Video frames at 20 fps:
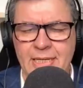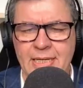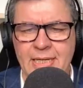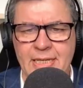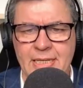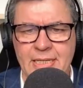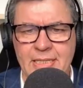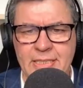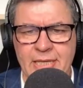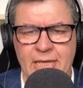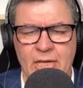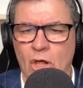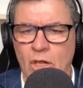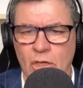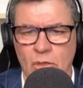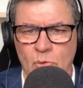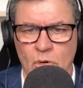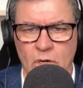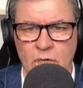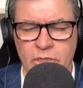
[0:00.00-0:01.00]
is, in all
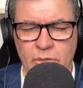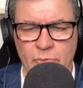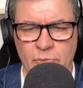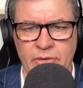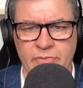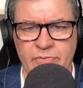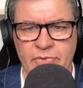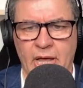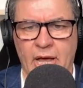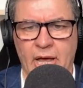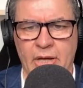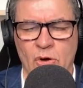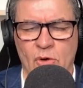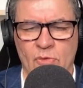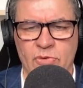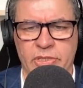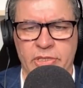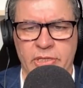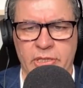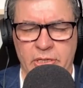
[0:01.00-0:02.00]
the work that we've done
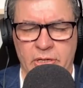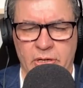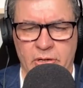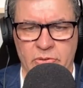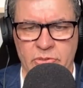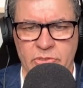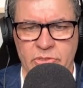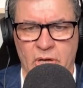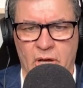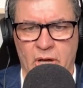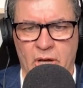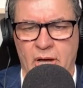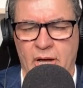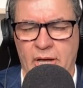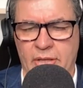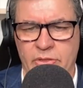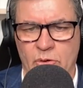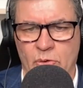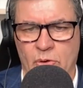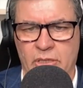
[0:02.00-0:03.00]
over the years
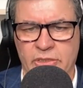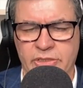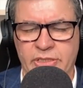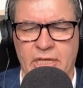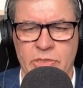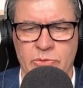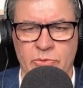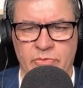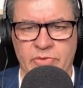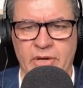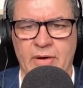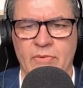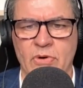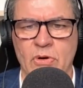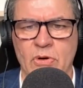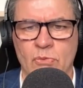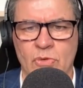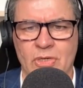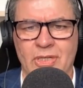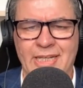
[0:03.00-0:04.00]
on the oil sands, we've
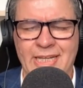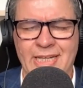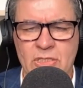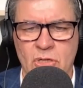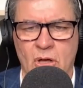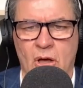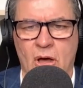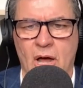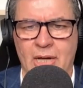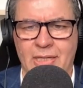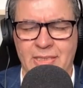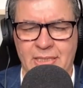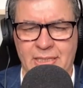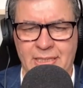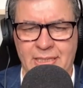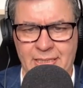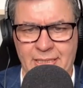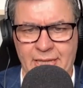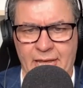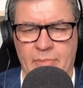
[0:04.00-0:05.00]
never really talked
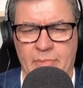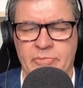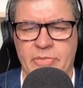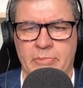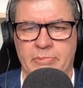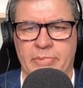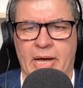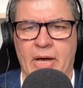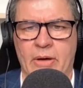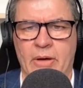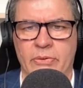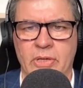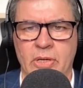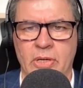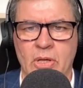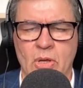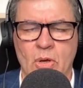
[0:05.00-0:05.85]
in depth about